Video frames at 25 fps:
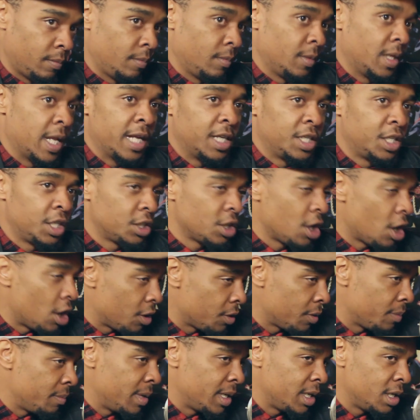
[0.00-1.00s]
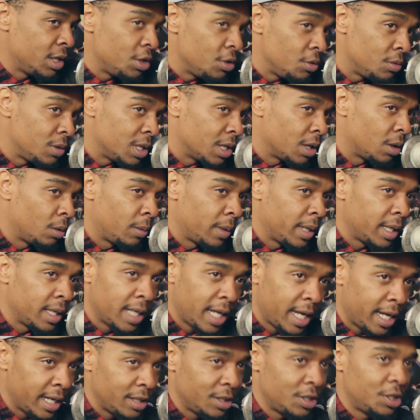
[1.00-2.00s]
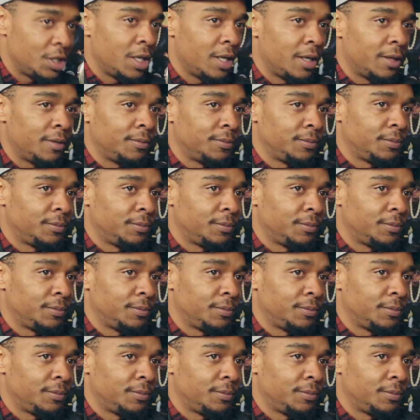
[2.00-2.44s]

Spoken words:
That's just all the men you deal with ain't shit.